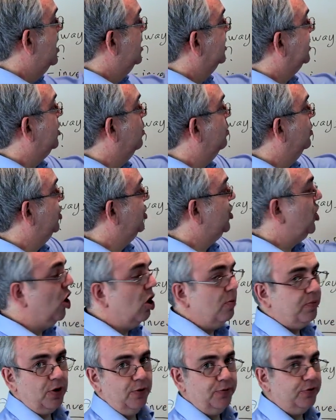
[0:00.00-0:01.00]
So on
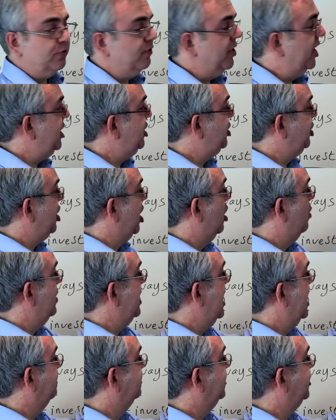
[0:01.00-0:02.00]
top of the ratio,
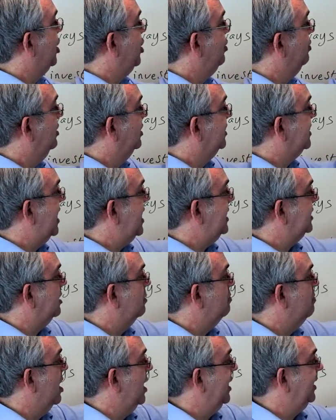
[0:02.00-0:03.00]
we have total debt
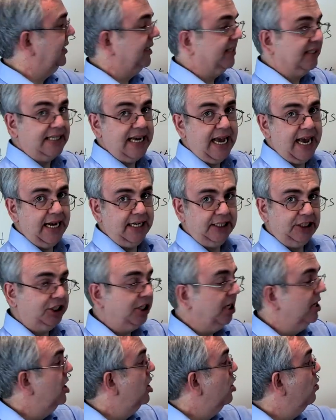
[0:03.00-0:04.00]
minus
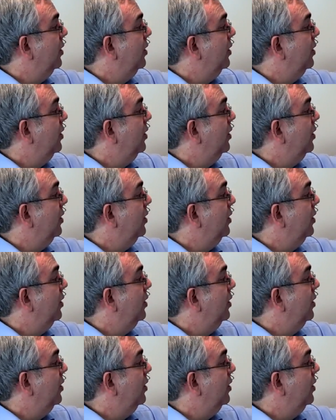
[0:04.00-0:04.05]
cash,